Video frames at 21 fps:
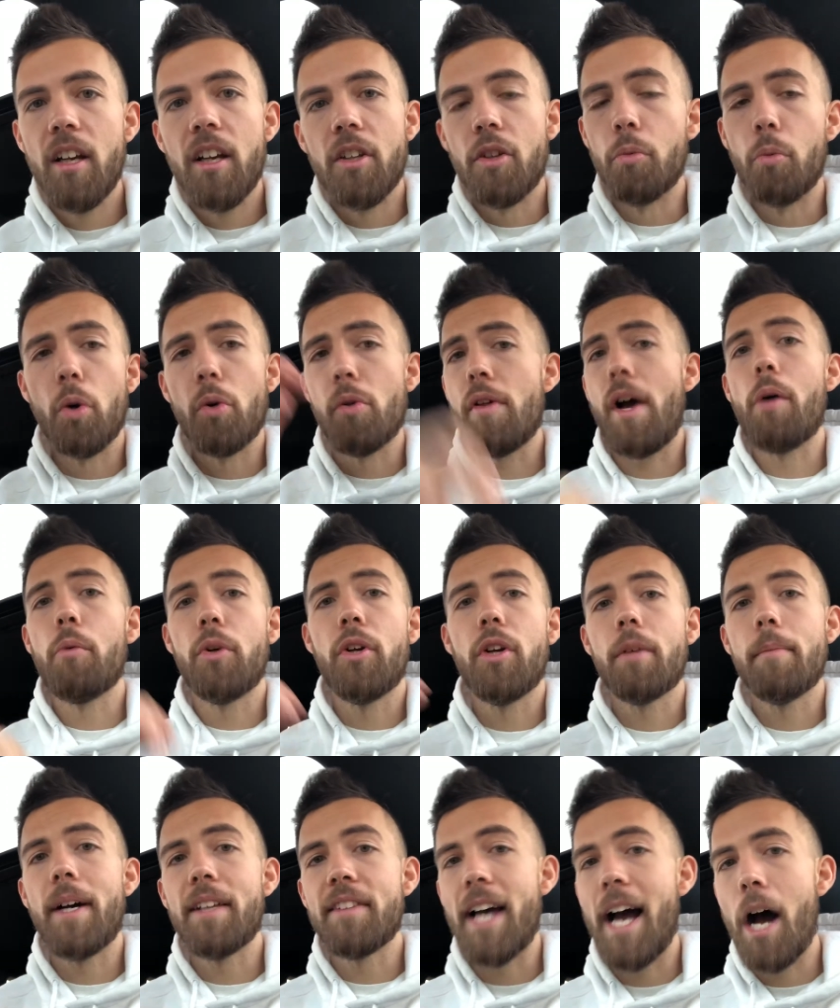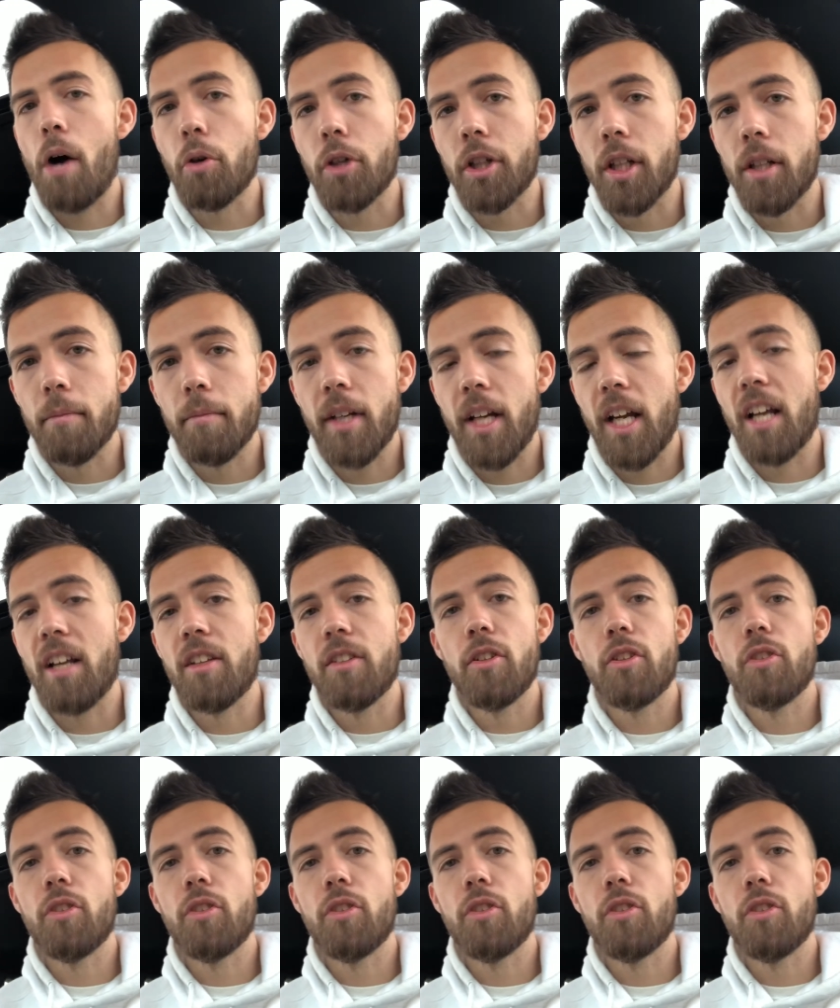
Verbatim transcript: The, without worrying about the outcome. And